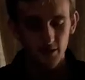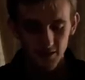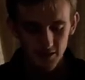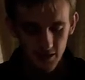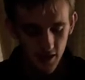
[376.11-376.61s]

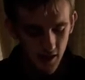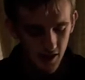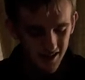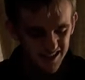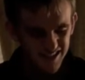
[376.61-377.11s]
because,
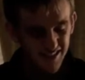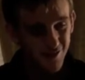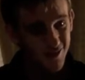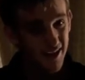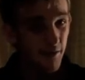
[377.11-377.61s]
like I said,
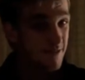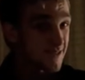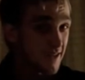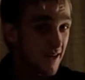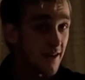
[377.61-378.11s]
their camera's
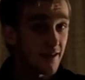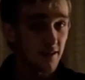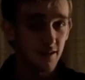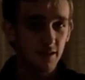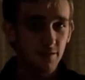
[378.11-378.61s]
kind
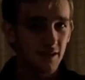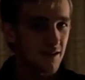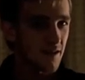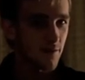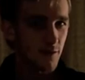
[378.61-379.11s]
of iffy.
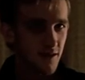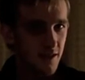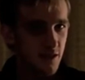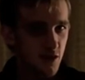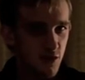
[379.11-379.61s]
I feel like
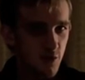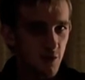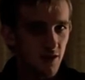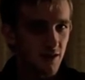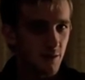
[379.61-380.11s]
they just threw
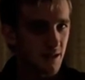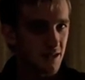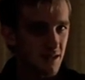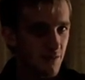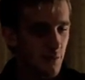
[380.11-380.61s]
it in there because